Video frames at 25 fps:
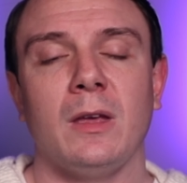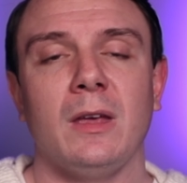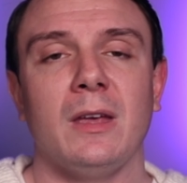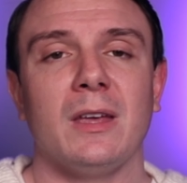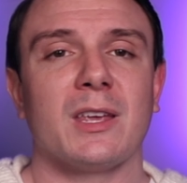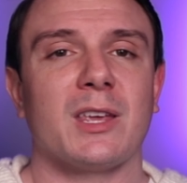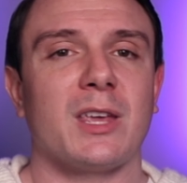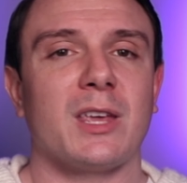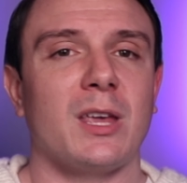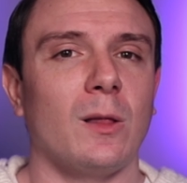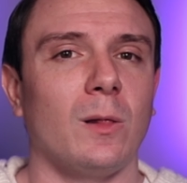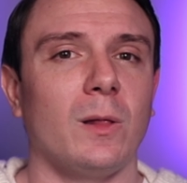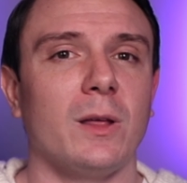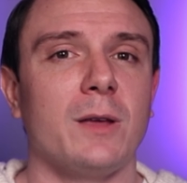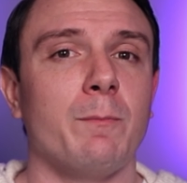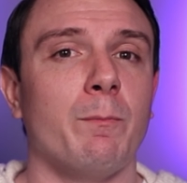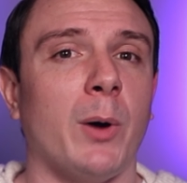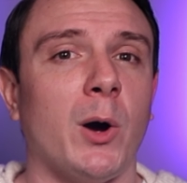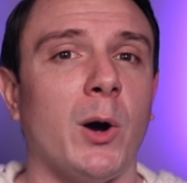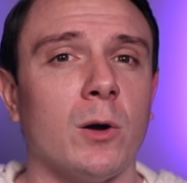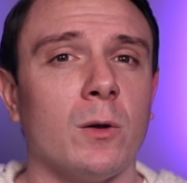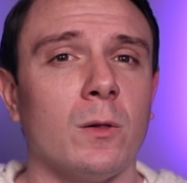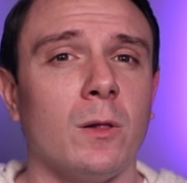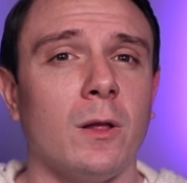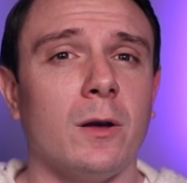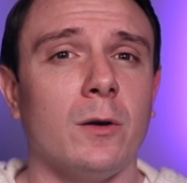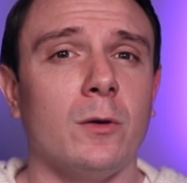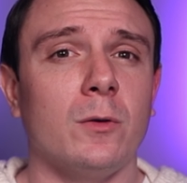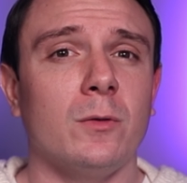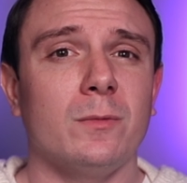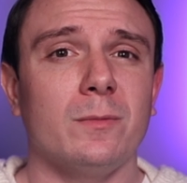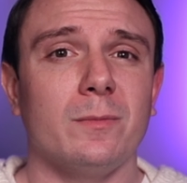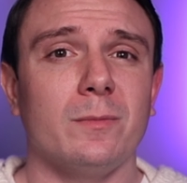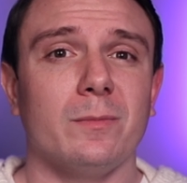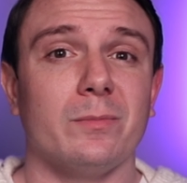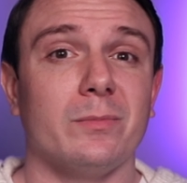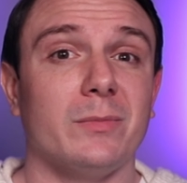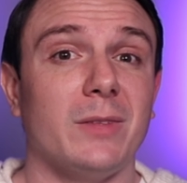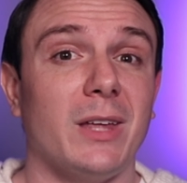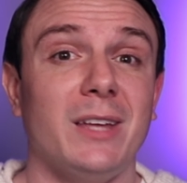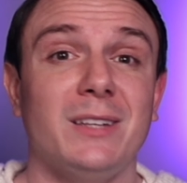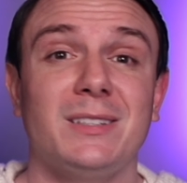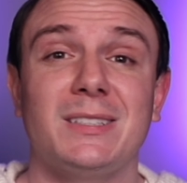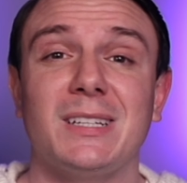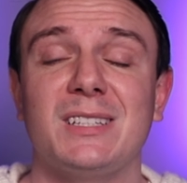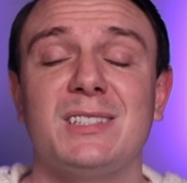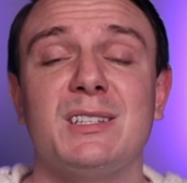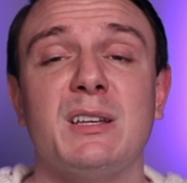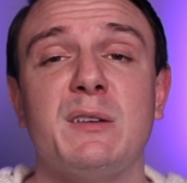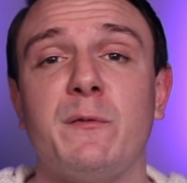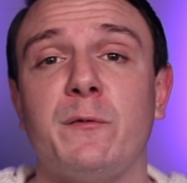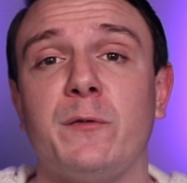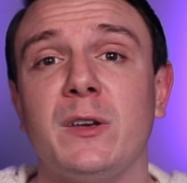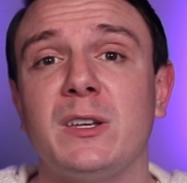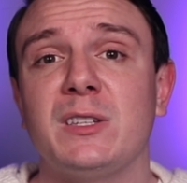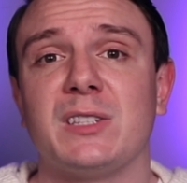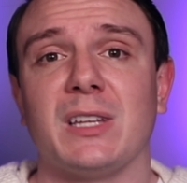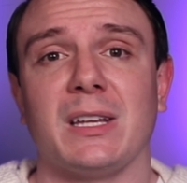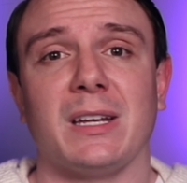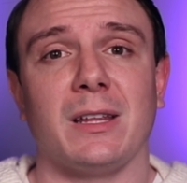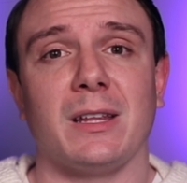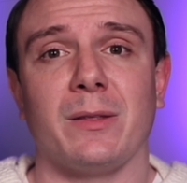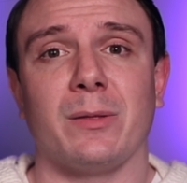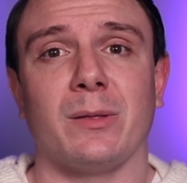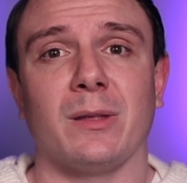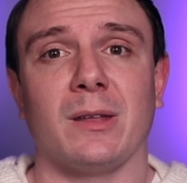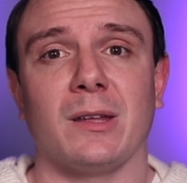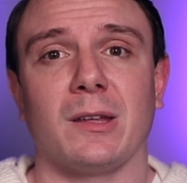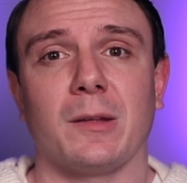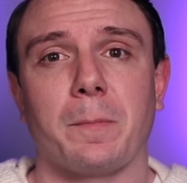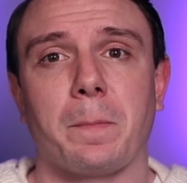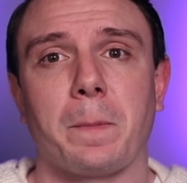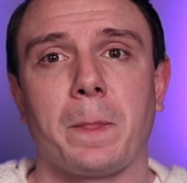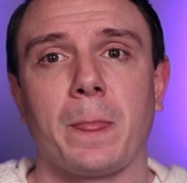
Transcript: Killing Barlow, it doesn't fix anything.